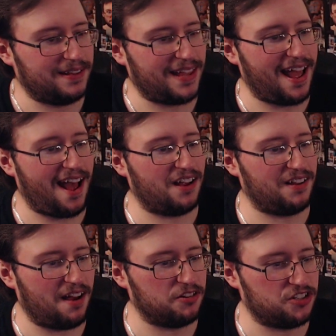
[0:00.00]
that house,
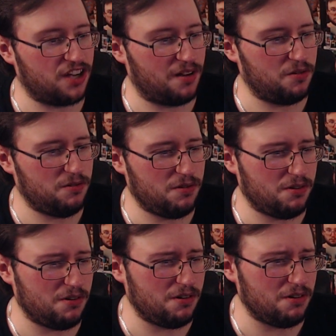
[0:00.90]
house shot.
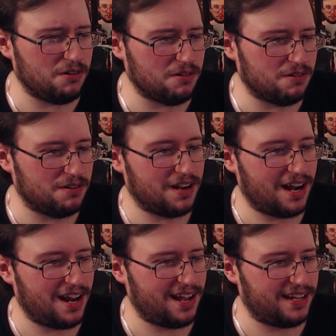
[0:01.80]
Woo! I
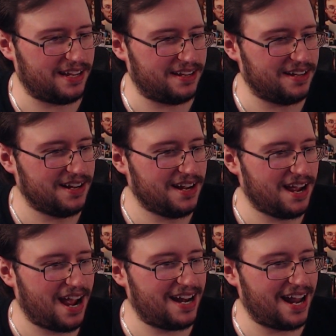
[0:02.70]
like it.
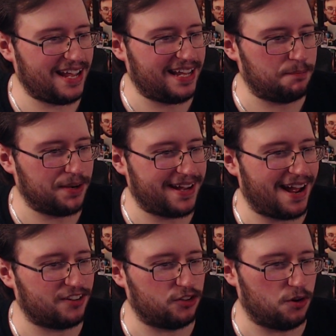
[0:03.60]
I like it,
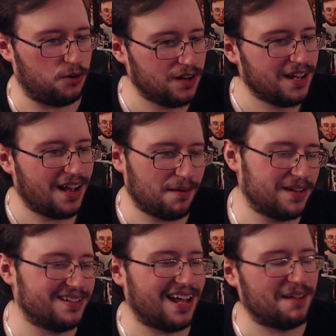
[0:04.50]
Picasso. I
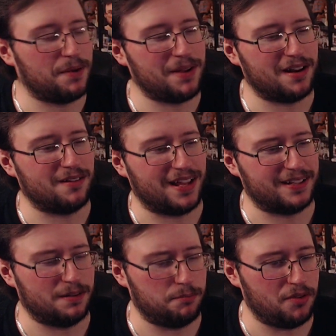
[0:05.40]
mean, I, maybe I don't like
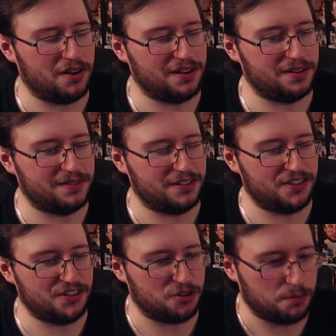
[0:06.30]
the blood, the
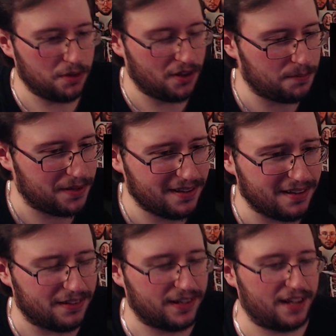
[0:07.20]
digital blood, but it
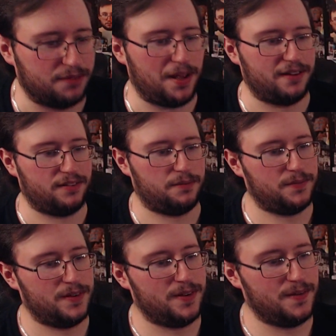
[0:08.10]
doesn't look as bad as
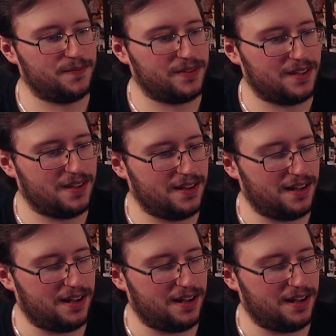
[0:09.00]
I